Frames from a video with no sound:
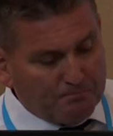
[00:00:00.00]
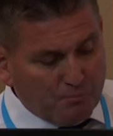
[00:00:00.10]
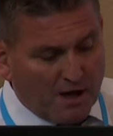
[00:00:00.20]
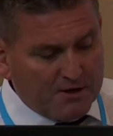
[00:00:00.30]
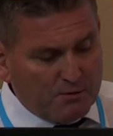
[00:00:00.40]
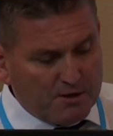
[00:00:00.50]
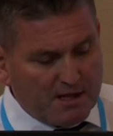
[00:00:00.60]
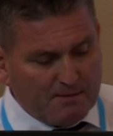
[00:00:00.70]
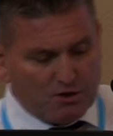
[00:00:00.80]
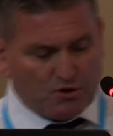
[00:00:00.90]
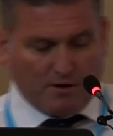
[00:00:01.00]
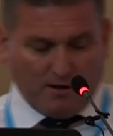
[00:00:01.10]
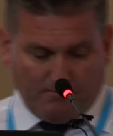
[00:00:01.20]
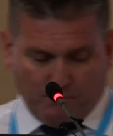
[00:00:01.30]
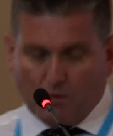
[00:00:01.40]
I know at the
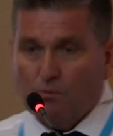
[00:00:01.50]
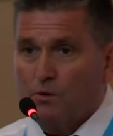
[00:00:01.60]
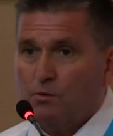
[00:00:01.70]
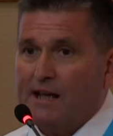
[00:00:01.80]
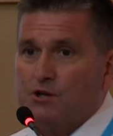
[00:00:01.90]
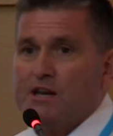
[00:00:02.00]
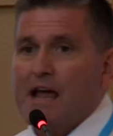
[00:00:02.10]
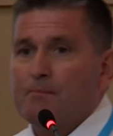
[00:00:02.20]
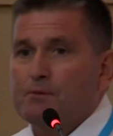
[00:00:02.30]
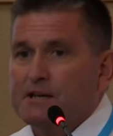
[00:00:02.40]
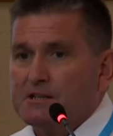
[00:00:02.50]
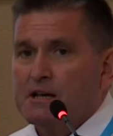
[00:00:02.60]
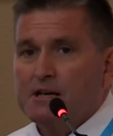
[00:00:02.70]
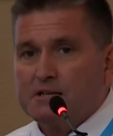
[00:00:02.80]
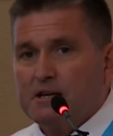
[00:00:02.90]
what will actually happen is
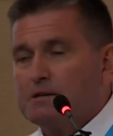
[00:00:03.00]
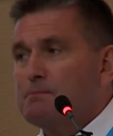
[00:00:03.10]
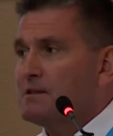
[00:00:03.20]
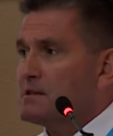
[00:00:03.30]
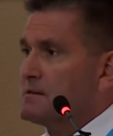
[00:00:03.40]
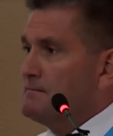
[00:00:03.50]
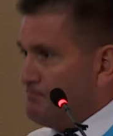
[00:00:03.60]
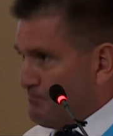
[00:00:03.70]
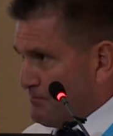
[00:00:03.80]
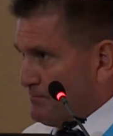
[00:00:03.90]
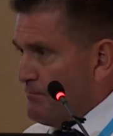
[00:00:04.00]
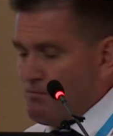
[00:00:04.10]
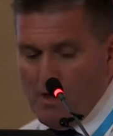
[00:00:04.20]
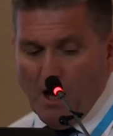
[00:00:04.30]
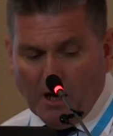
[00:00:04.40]
6 months
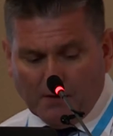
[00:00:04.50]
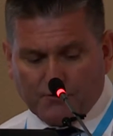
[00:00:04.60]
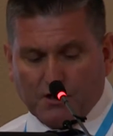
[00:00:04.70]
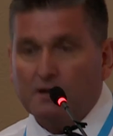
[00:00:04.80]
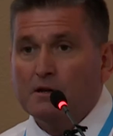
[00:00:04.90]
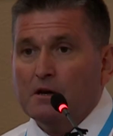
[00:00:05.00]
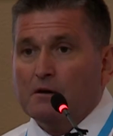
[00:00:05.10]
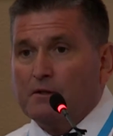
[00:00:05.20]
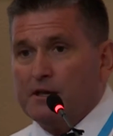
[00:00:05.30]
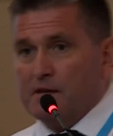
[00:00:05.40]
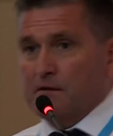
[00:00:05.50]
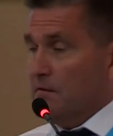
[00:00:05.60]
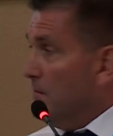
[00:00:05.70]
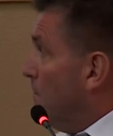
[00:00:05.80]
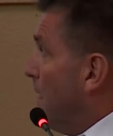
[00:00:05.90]
after the
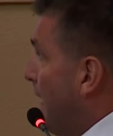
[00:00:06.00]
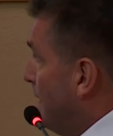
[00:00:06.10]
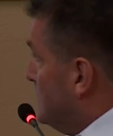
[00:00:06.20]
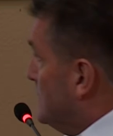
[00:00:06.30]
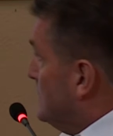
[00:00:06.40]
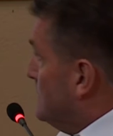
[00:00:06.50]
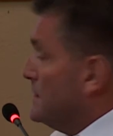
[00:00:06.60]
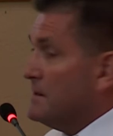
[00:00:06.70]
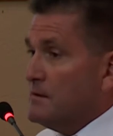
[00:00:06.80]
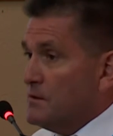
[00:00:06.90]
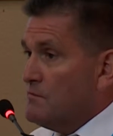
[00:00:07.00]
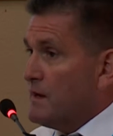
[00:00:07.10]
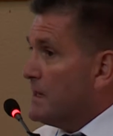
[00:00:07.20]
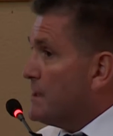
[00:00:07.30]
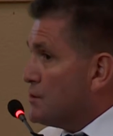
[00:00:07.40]
new
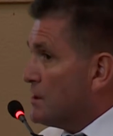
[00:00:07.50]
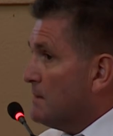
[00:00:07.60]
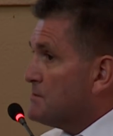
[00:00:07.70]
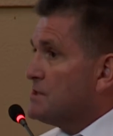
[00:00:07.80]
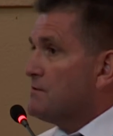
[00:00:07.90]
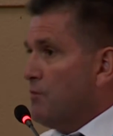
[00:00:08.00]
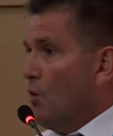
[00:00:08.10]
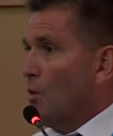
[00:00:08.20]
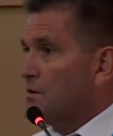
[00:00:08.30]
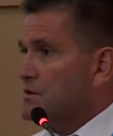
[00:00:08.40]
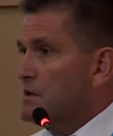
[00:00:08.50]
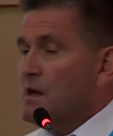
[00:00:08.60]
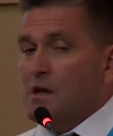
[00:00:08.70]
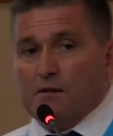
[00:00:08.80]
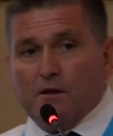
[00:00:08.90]
regulation comes into force,
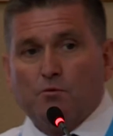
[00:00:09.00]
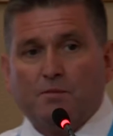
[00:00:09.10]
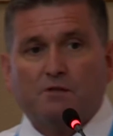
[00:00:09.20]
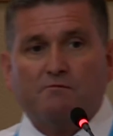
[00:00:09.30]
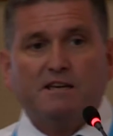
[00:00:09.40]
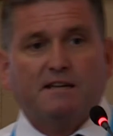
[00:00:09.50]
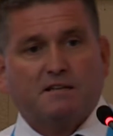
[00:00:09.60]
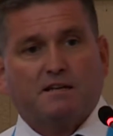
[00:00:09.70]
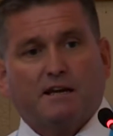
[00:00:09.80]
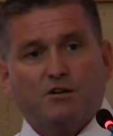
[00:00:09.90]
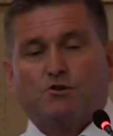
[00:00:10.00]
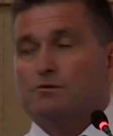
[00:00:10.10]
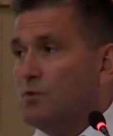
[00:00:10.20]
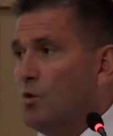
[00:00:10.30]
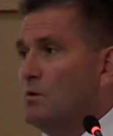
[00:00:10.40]
there will be the redesignation of
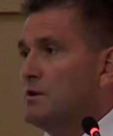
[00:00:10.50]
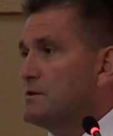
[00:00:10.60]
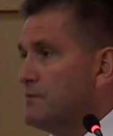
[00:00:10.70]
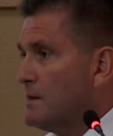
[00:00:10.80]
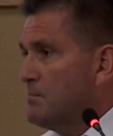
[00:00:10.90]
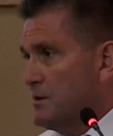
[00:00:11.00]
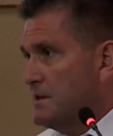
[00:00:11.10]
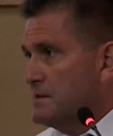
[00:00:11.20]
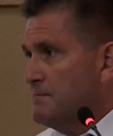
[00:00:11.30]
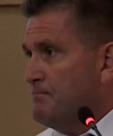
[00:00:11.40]
all notified bodies.